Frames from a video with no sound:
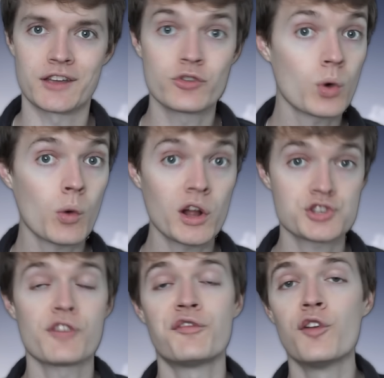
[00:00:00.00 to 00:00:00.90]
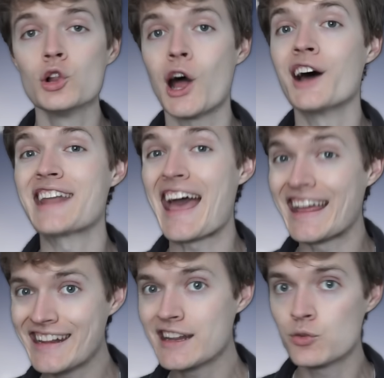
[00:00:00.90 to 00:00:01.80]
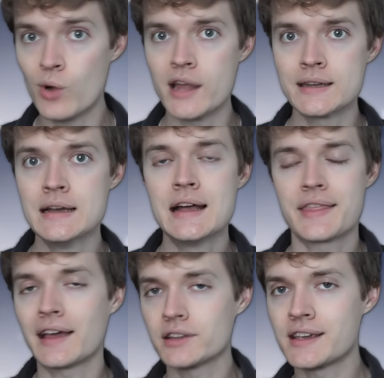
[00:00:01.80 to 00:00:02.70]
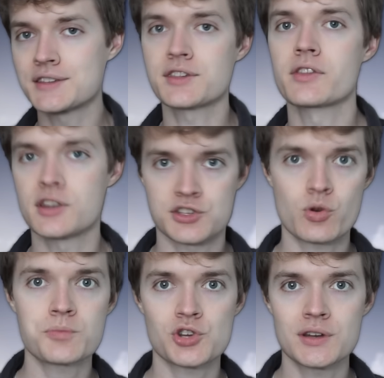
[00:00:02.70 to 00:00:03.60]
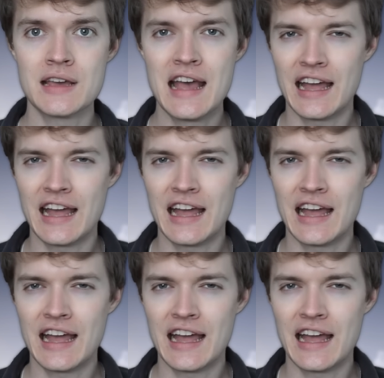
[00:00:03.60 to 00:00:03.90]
If you want to watch the full unedited run, that link is in the description.